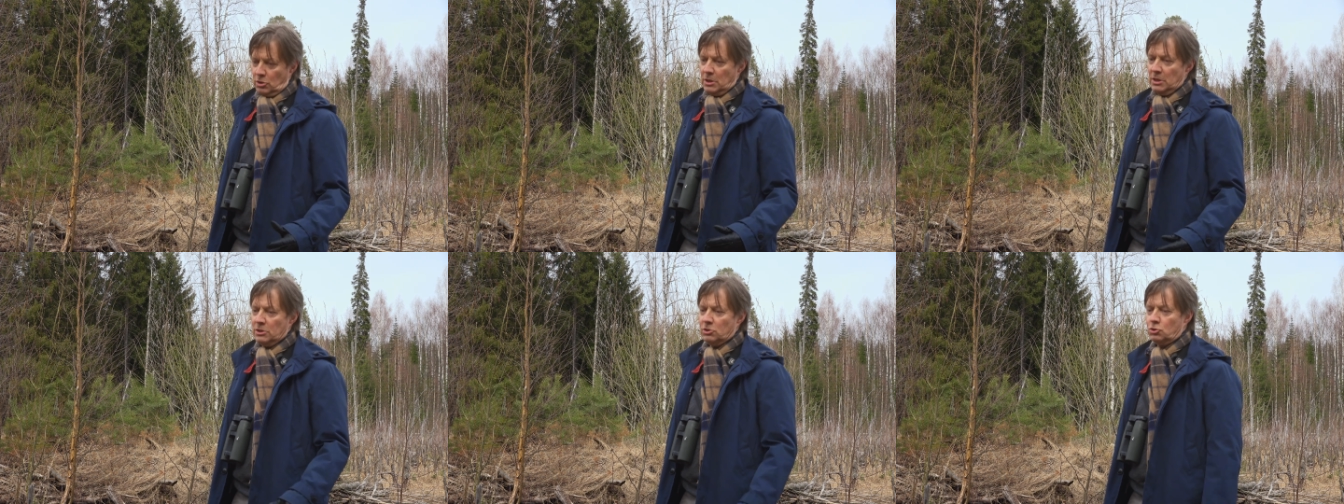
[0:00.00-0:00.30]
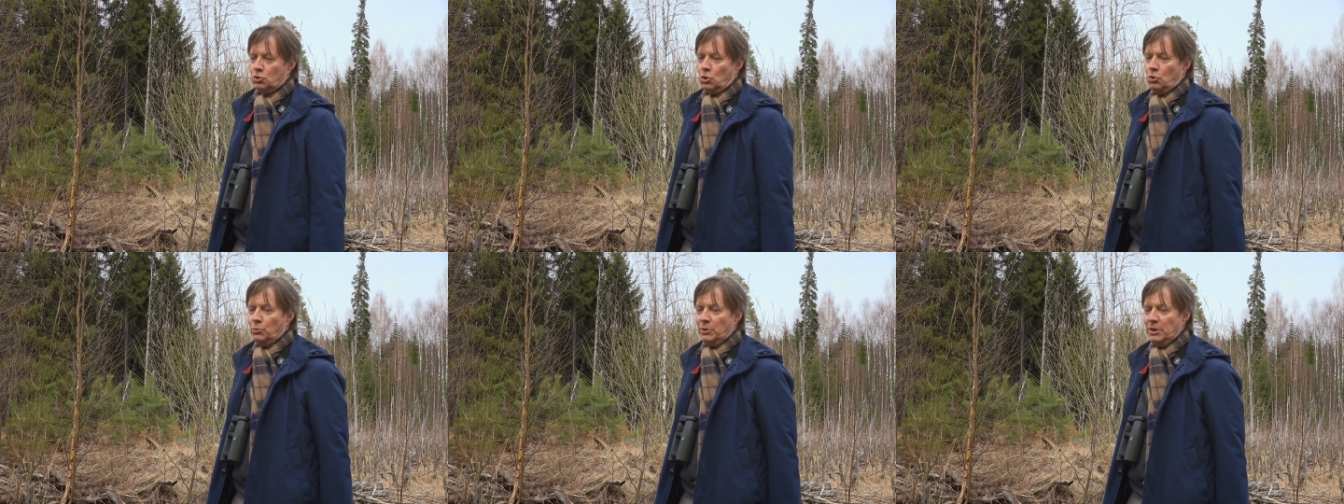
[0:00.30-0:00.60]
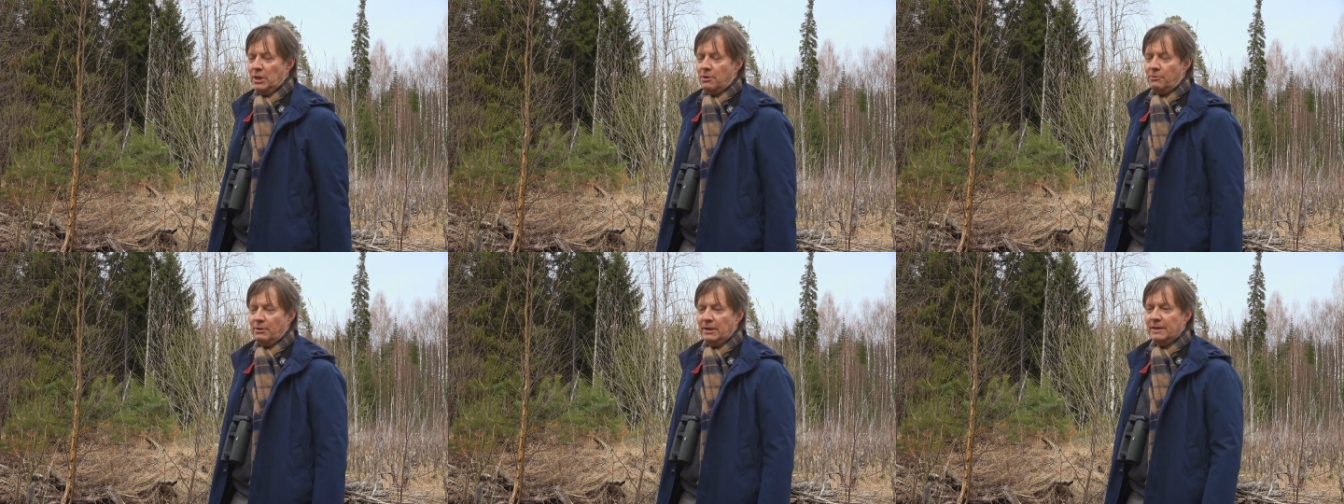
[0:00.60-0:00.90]
and so
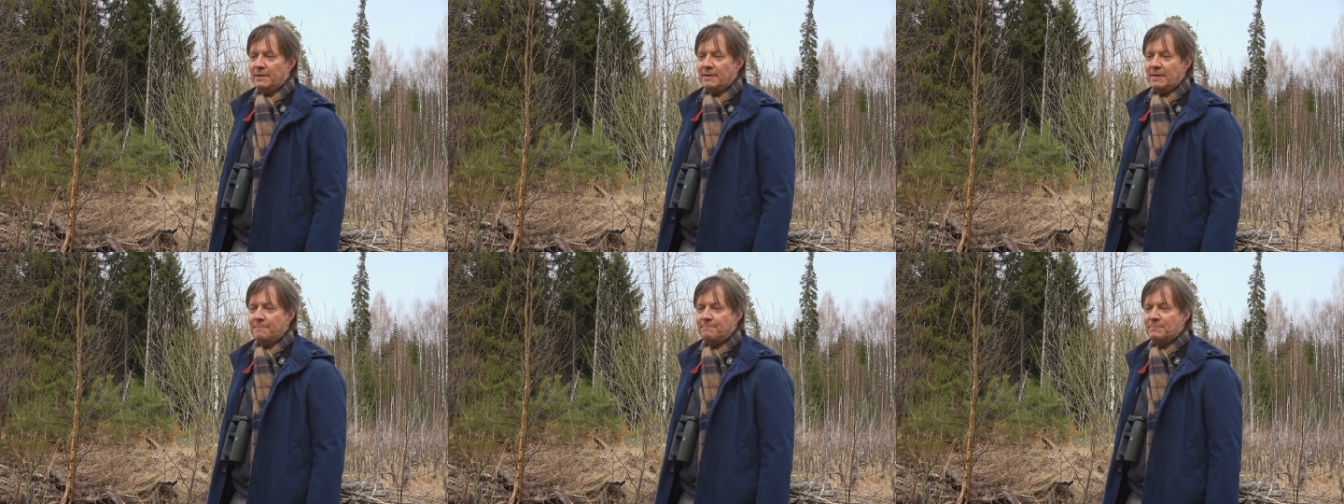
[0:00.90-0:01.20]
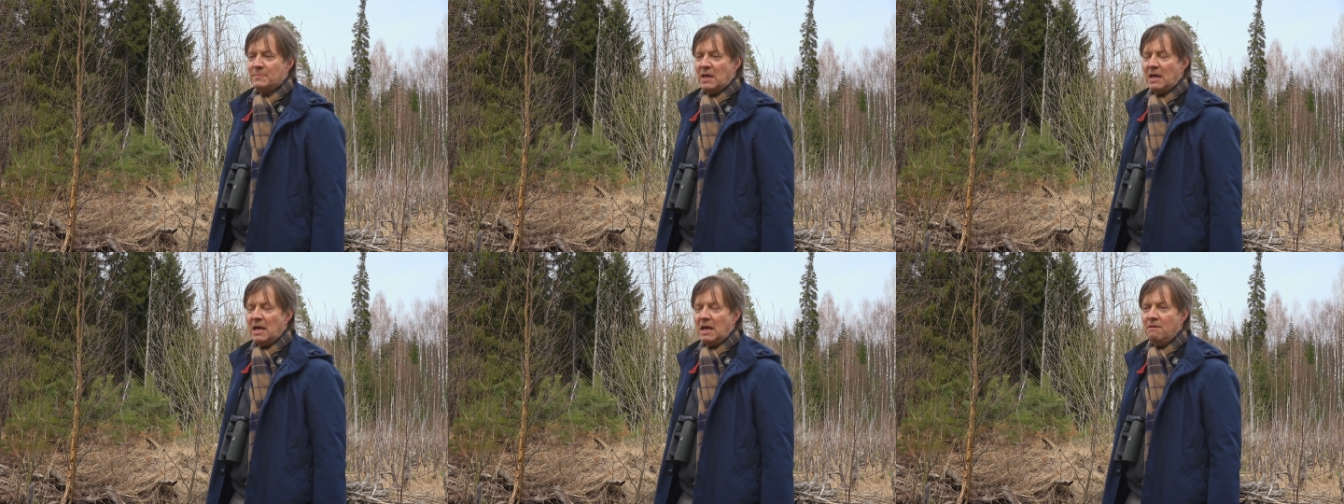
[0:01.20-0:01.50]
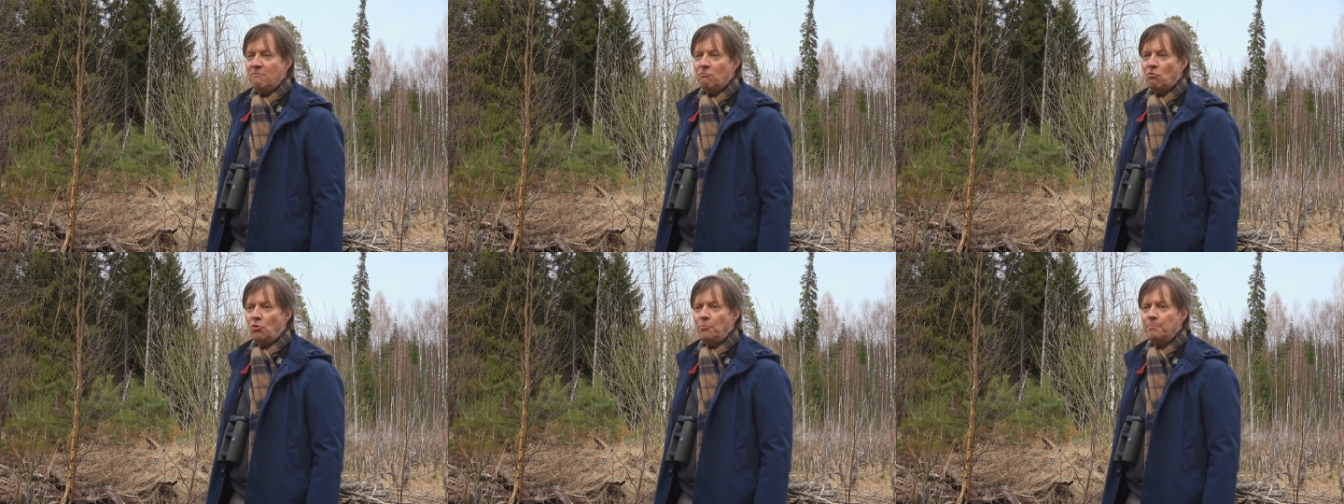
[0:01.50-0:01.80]
here in
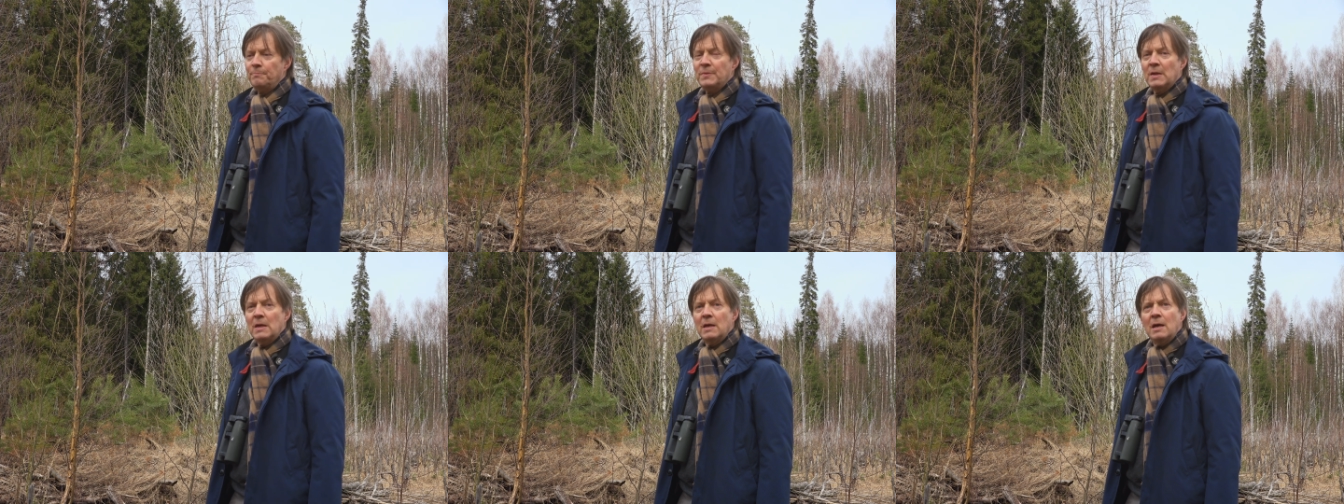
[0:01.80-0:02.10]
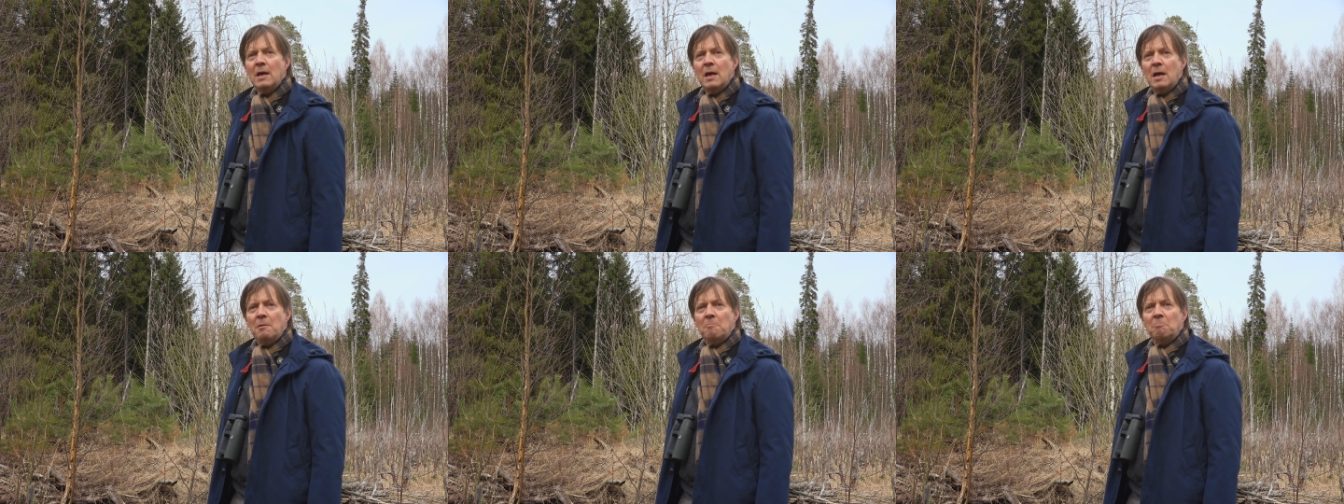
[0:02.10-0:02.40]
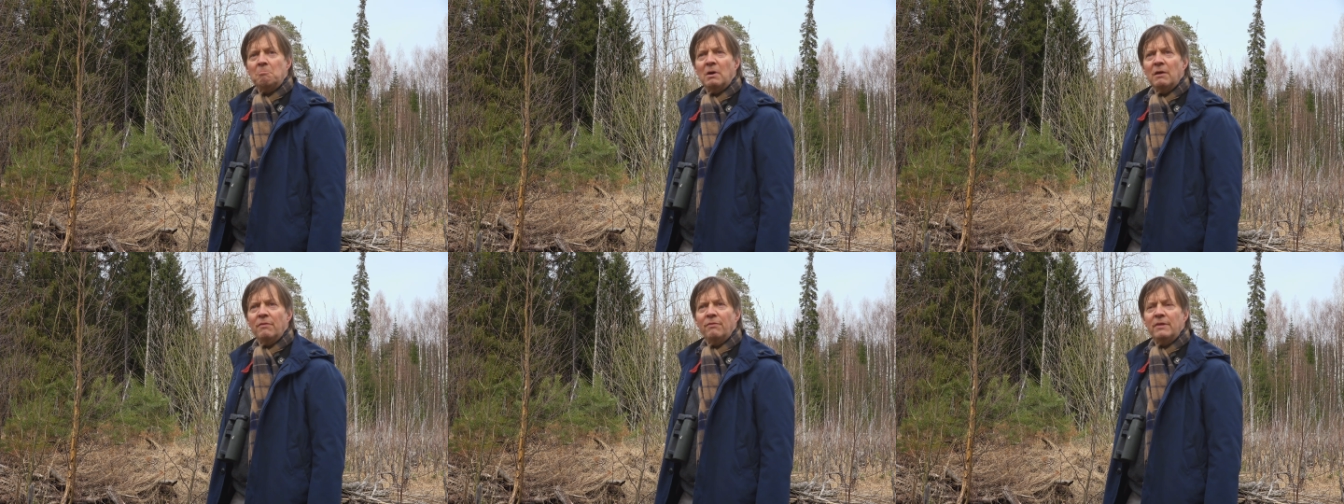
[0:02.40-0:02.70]
Evo.
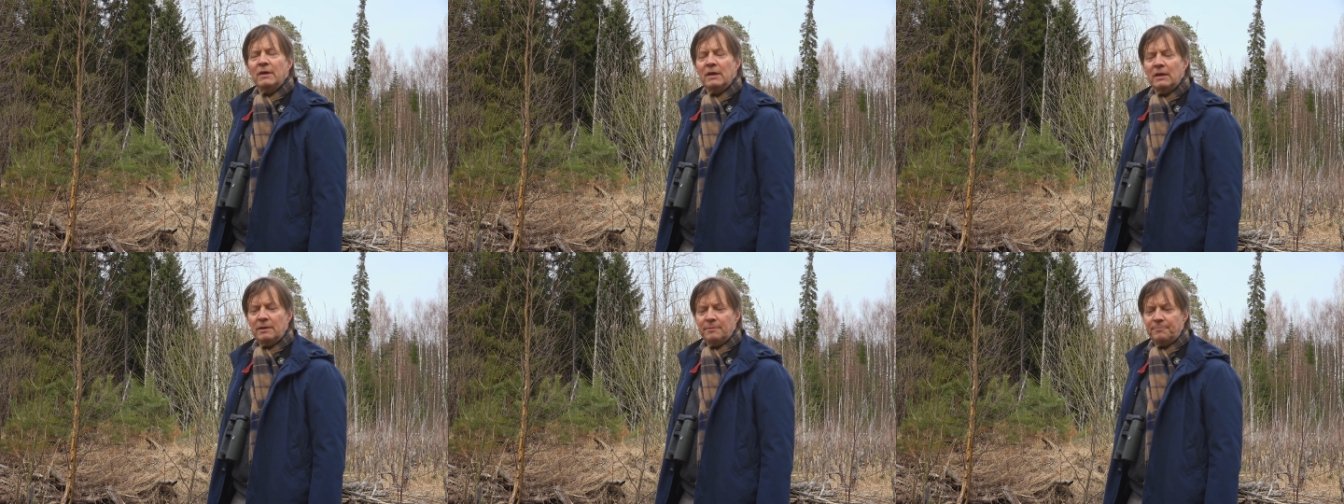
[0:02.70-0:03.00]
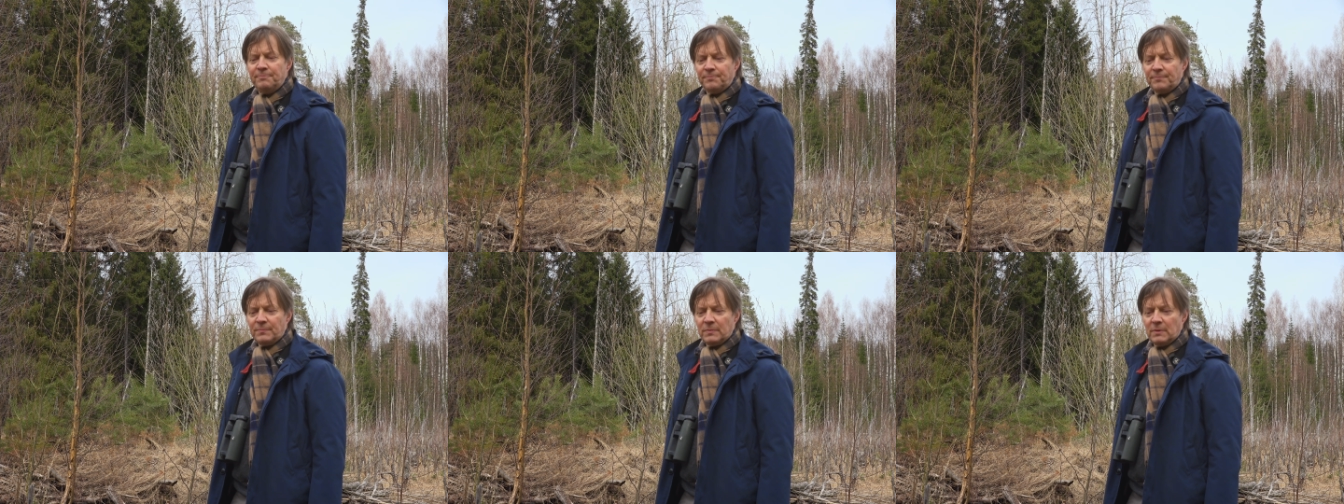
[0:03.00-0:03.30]
But then